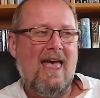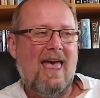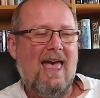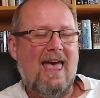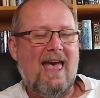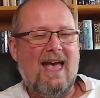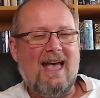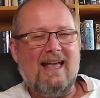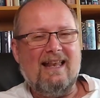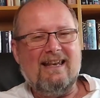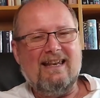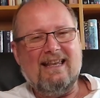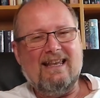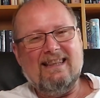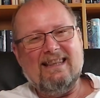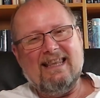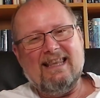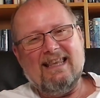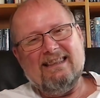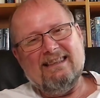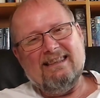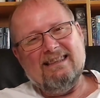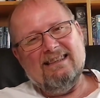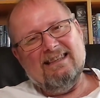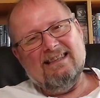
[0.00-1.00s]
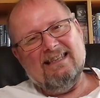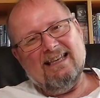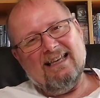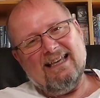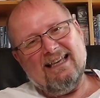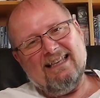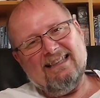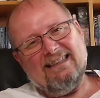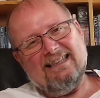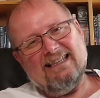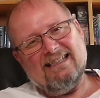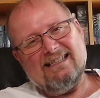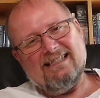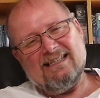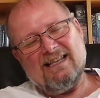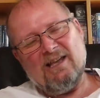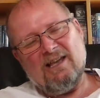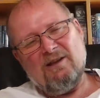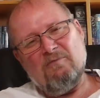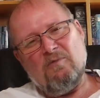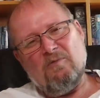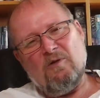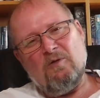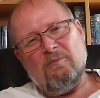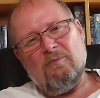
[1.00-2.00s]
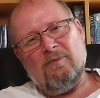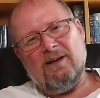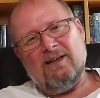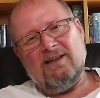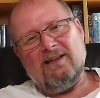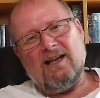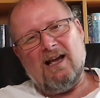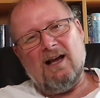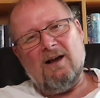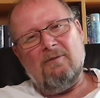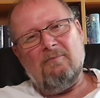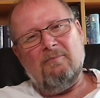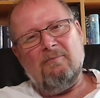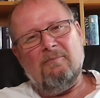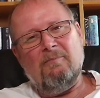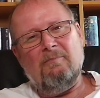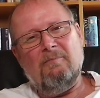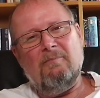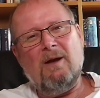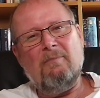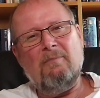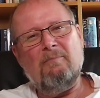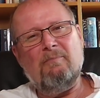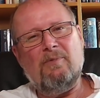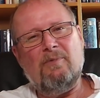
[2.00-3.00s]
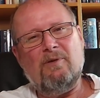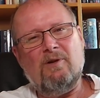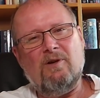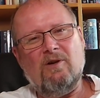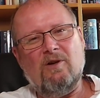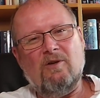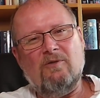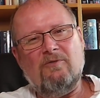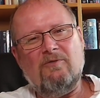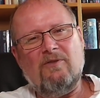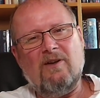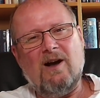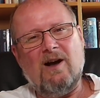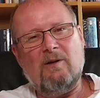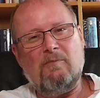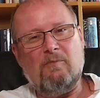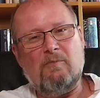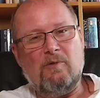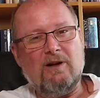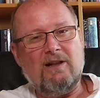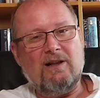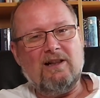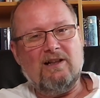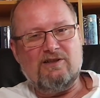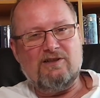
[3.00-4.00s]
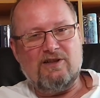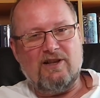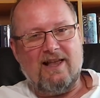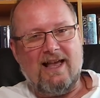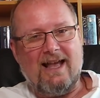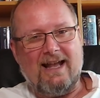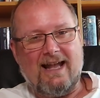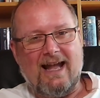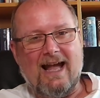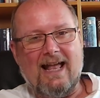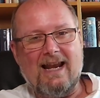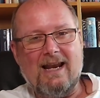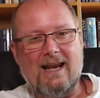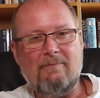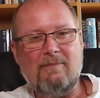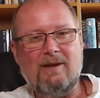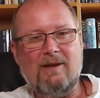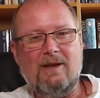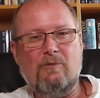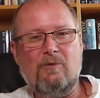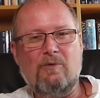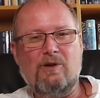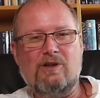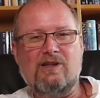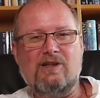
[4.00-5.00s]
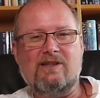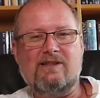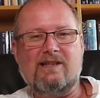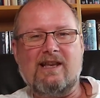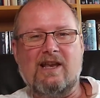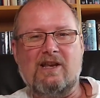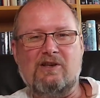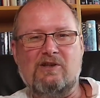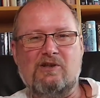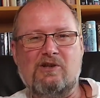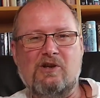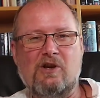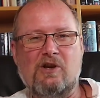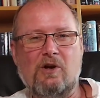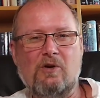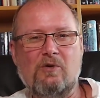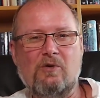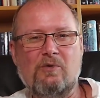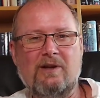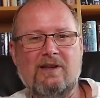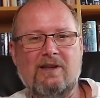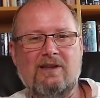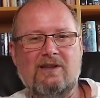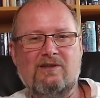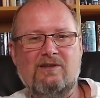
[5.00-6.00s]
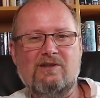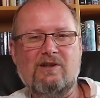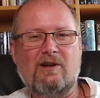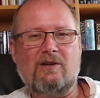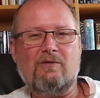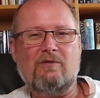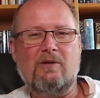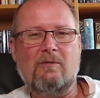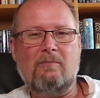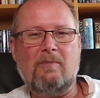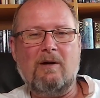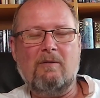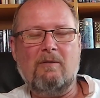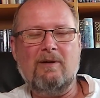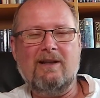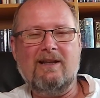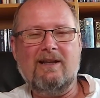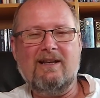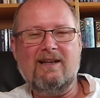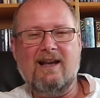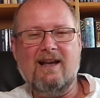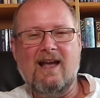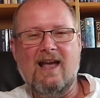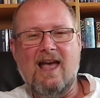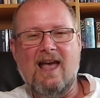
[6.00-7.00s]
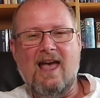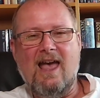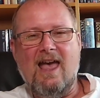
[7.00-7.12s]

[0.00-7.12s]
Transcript: And at the same moment, I'm a member of Arboricultural Academy, which is NGO in Czech Republic.